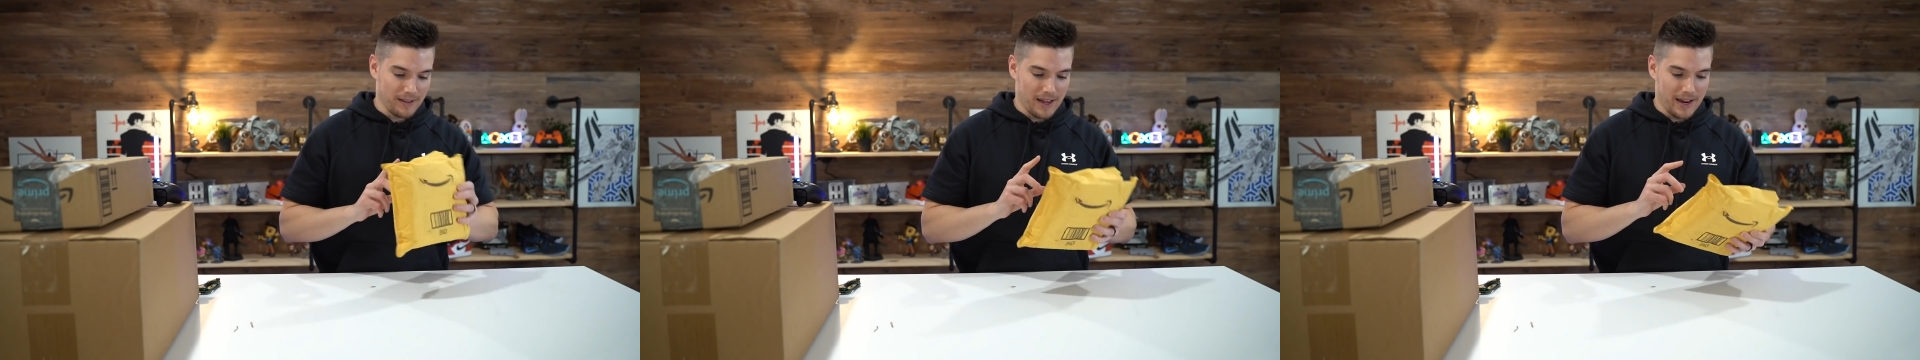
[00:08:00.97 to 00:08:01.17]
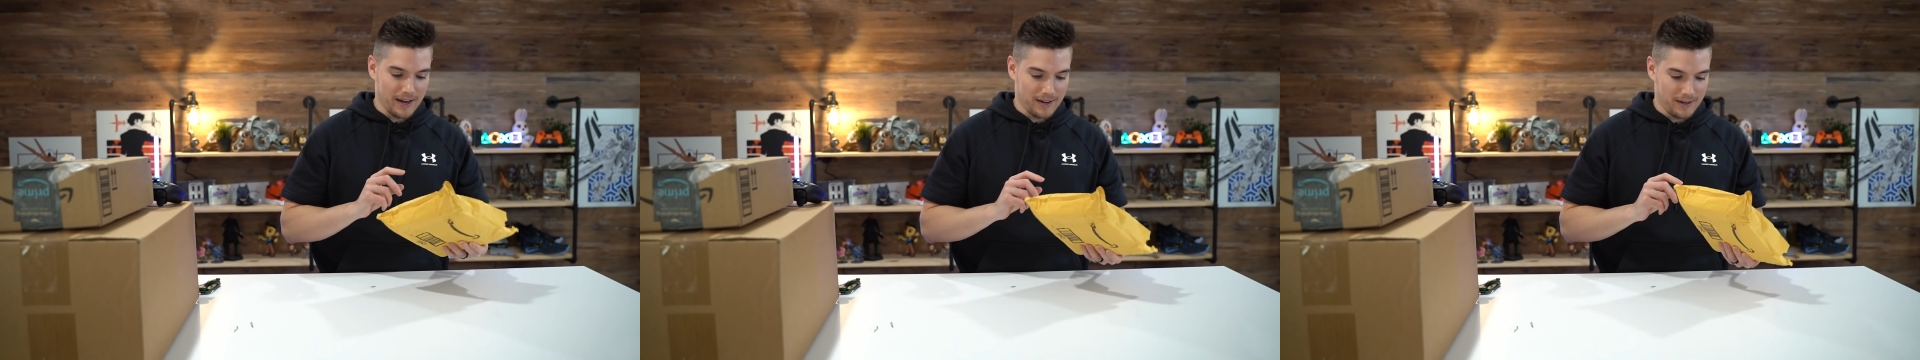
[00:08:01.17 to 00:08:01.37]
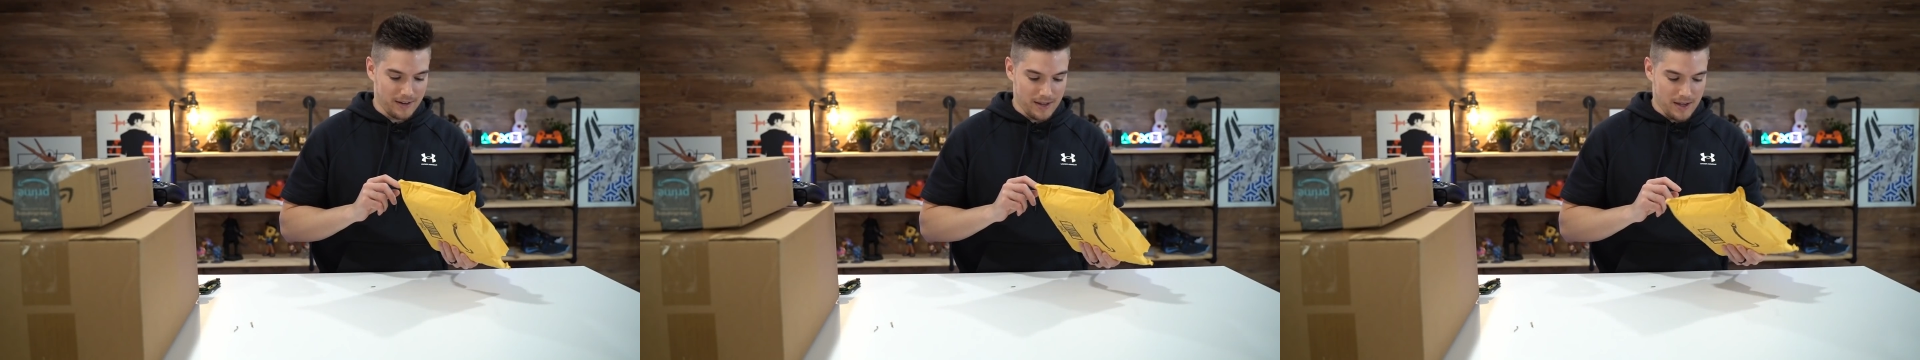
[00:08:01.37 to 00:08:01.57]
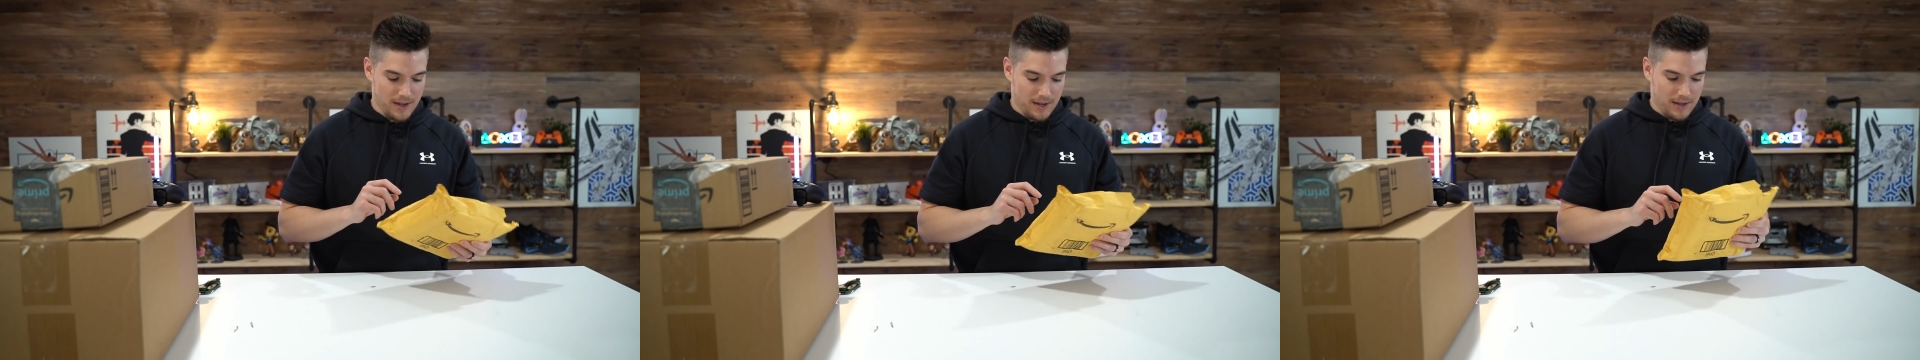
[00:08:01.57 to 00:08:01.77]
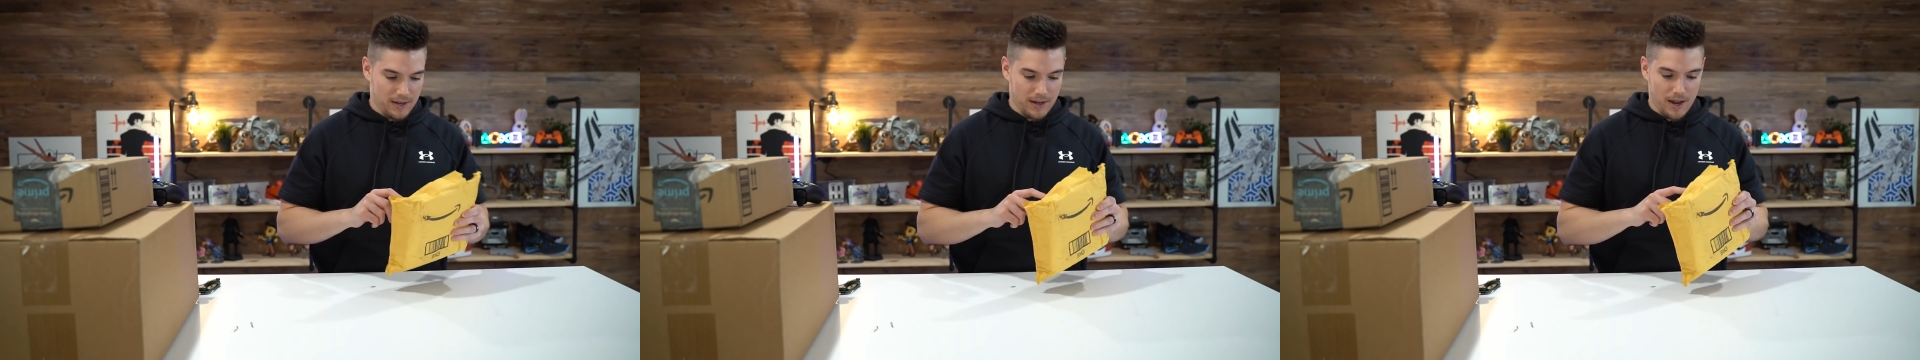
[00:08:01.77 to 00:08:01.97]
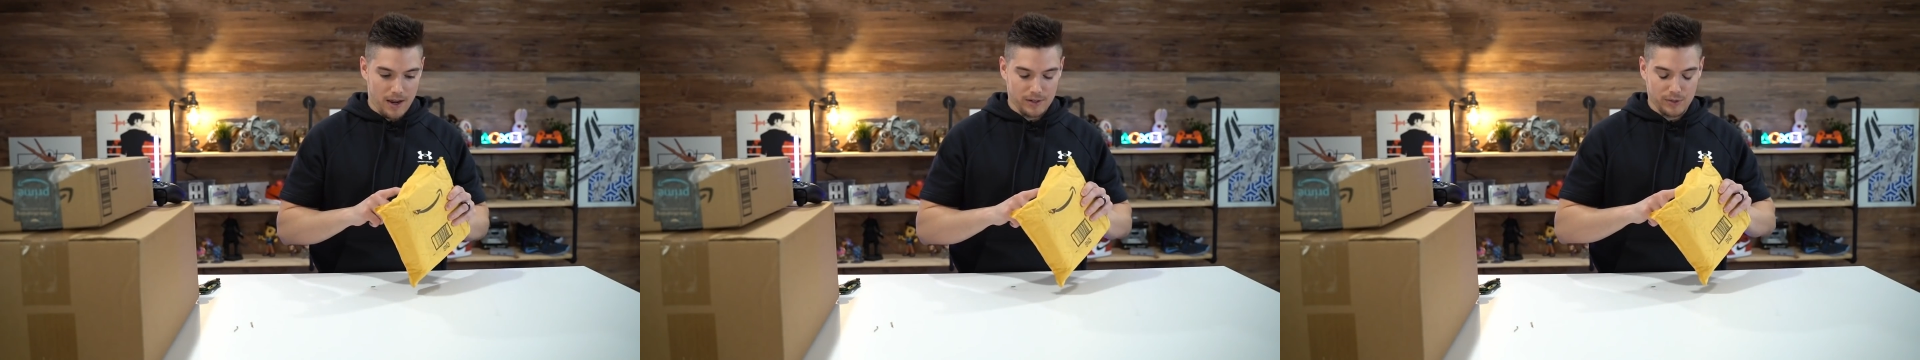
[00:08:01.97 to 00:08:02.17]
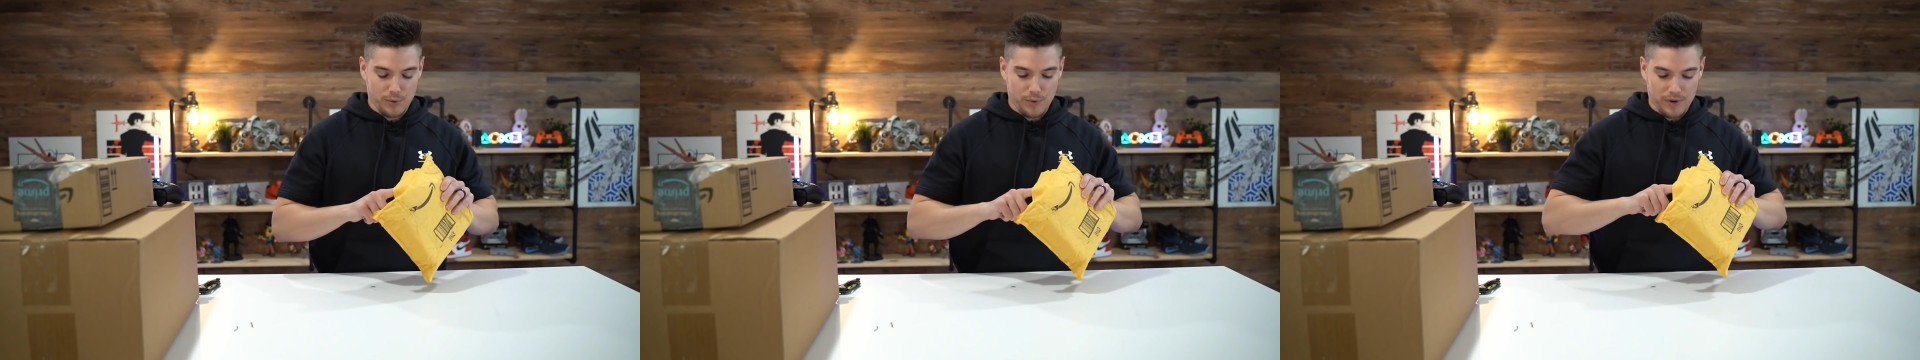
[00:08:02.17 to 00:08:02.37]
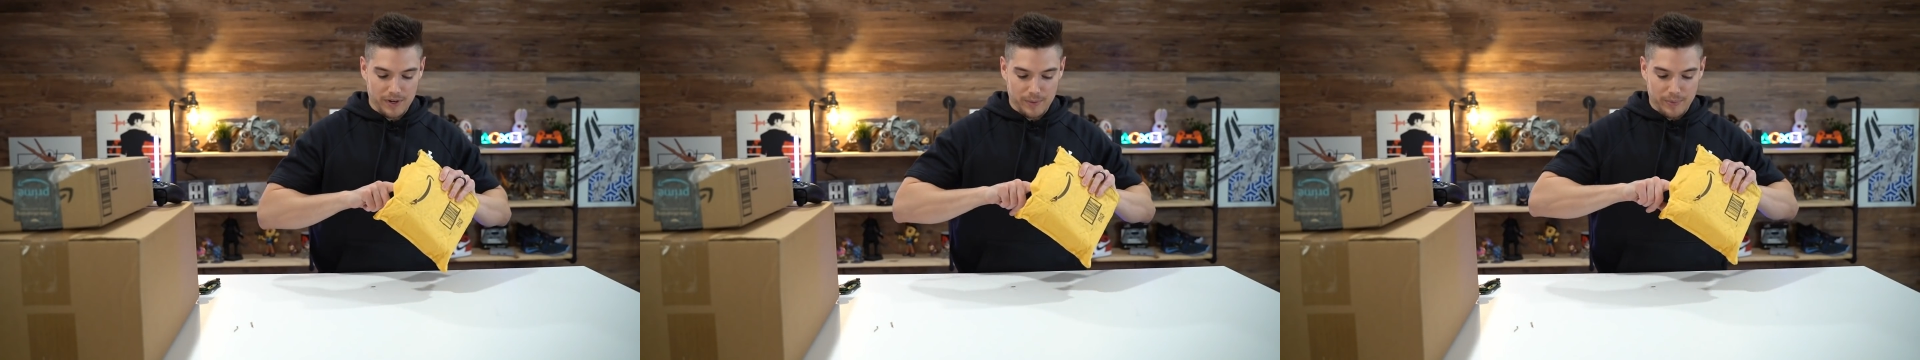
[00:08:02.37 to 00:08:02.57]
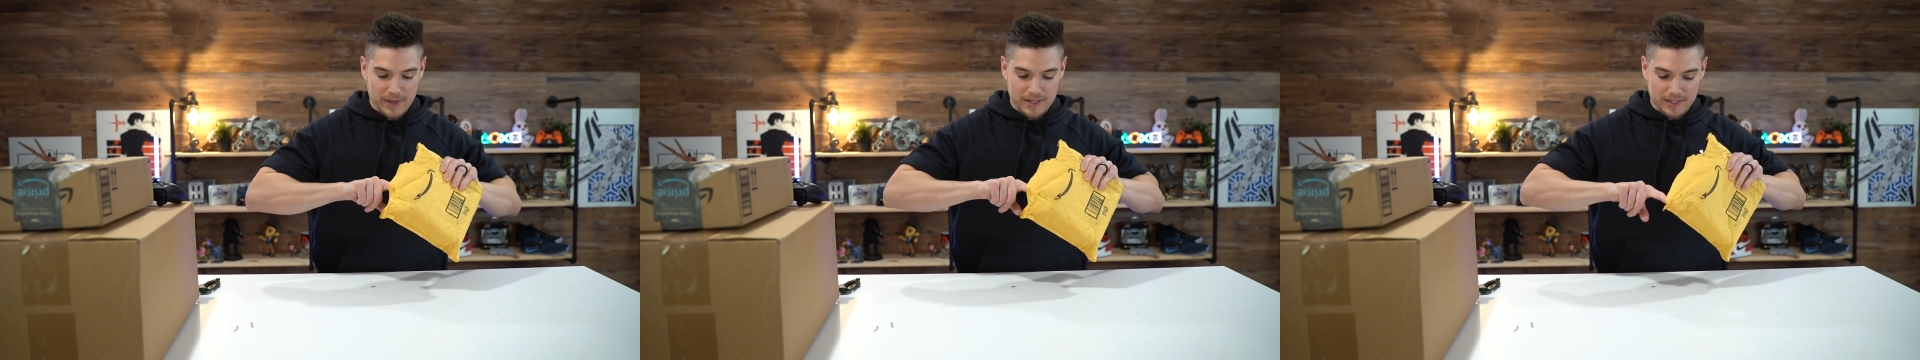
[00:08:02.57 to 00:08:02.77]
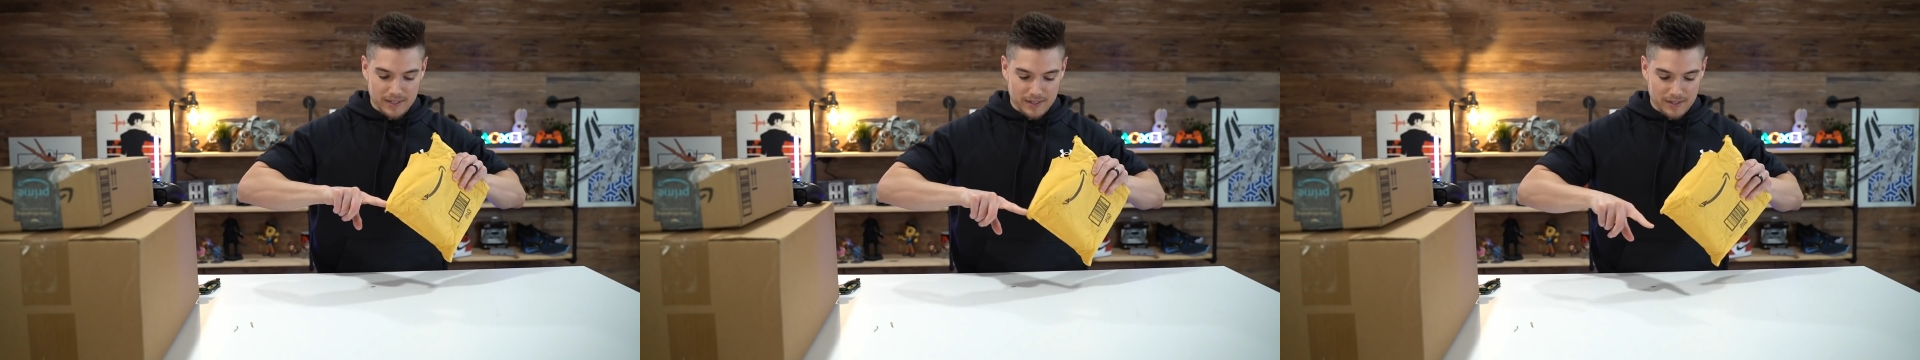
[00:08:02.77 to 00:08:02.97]
like got torn to
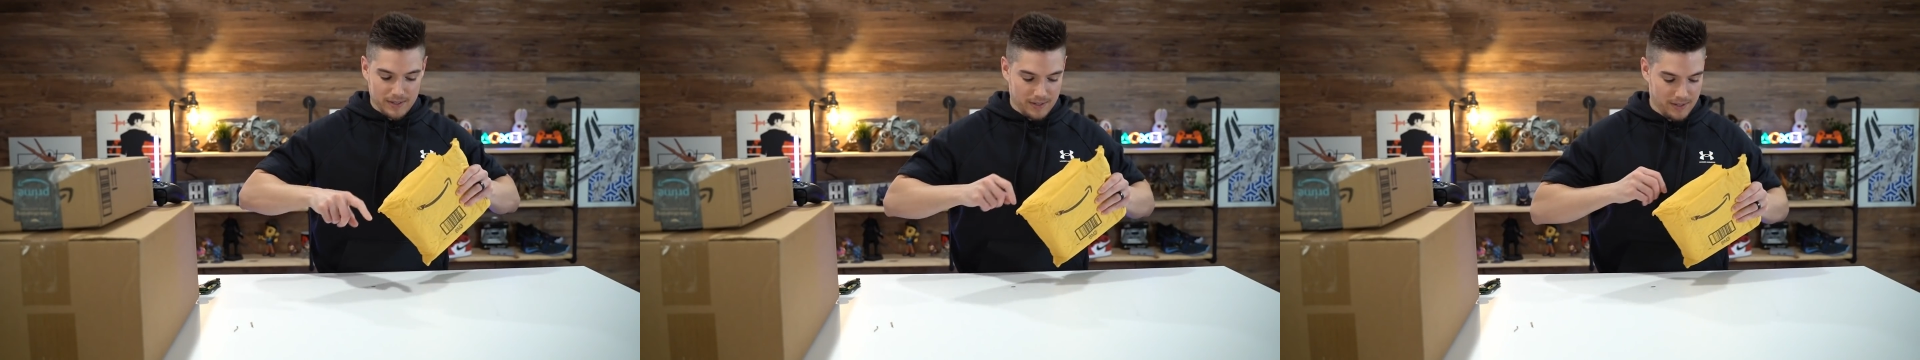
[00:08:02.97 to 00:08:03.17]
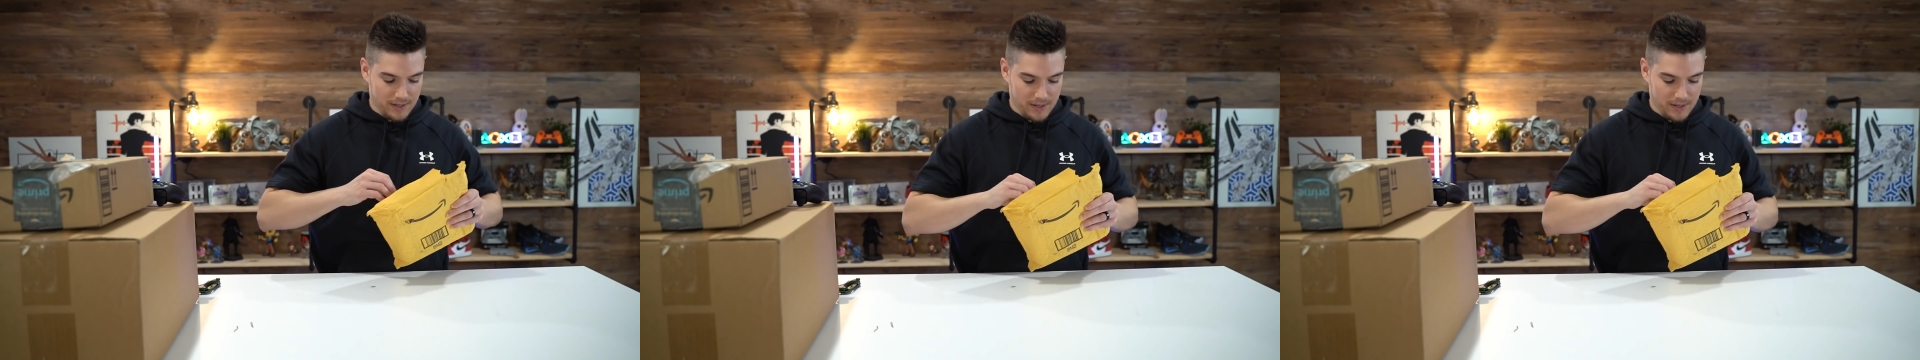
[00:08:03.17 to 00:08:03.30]
pieces.